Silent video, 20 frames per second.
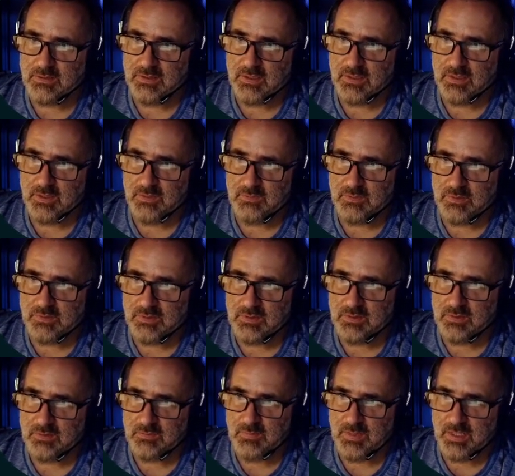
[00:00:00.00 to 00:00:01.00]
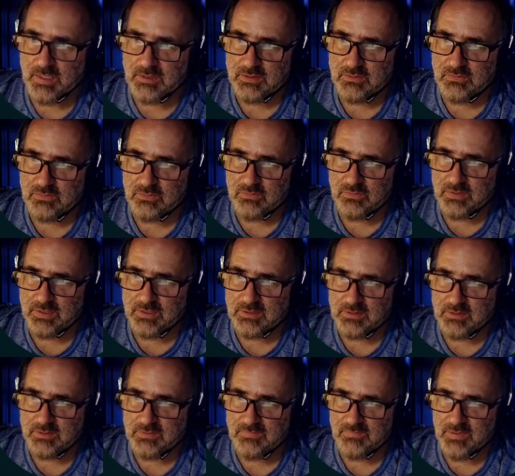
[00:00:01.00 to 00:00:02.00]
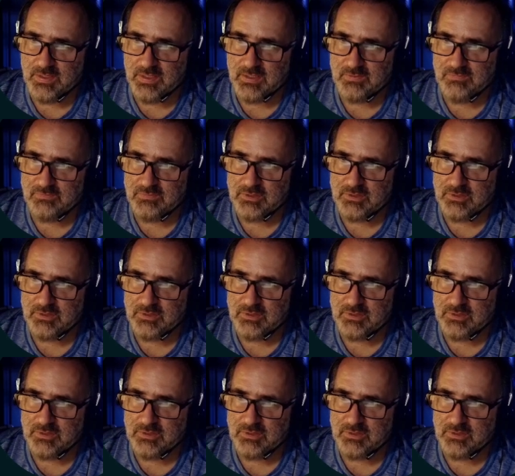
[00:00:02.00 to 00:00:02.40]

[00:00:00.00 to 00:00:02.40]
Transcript: like I'm using the Max 31865